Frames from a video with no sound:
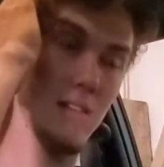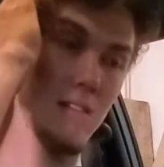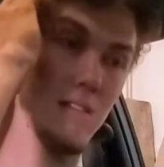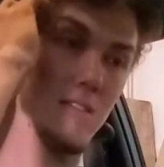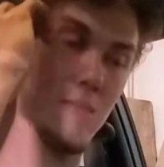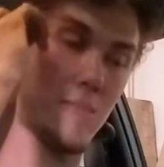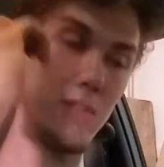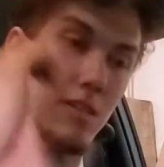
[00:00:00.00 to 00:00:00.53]

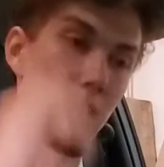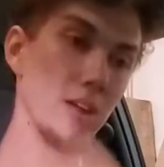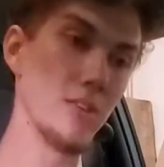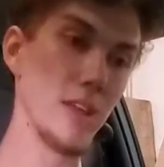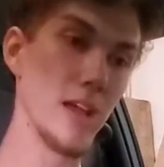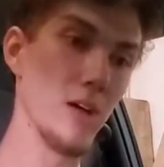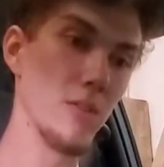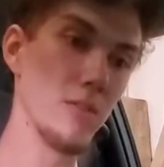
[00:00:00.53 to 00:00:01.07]
the Paseo
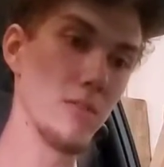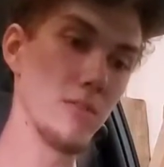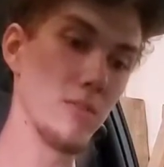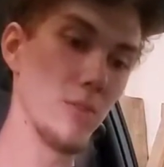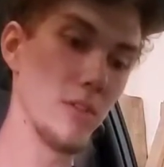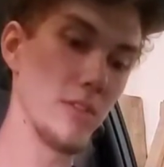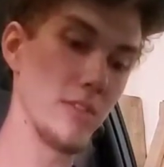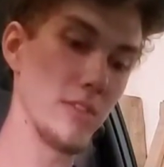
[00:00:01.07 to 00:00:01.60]
down
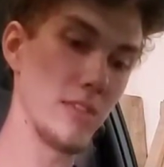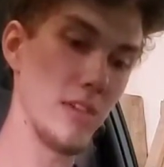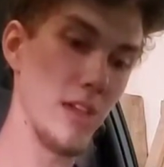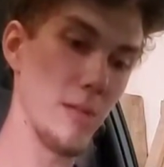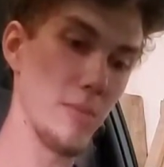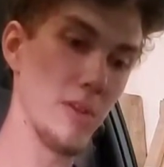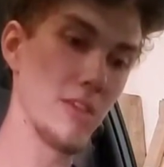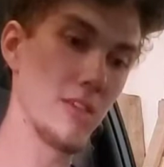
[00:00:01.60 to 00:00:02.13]
with
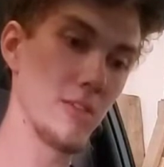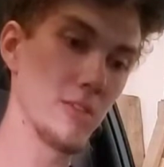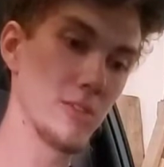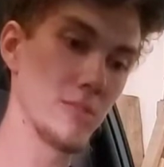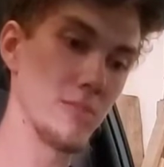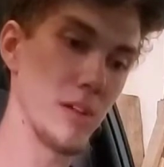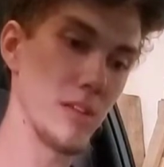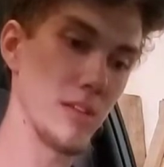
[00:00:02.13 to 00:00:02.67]
him and his older
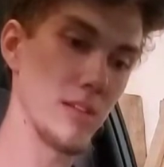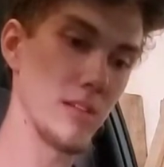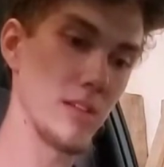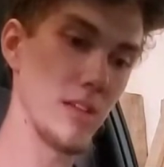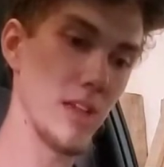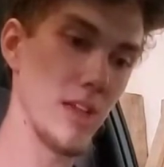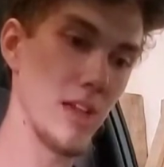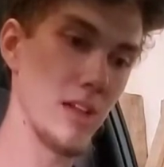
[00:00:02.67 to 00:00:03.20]
brother,
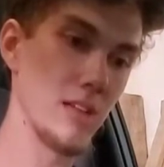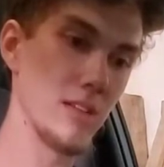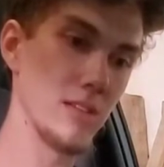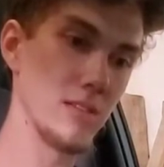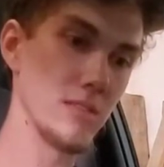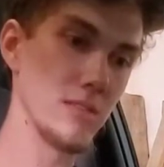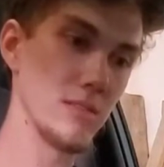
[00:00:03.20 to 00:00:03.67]
and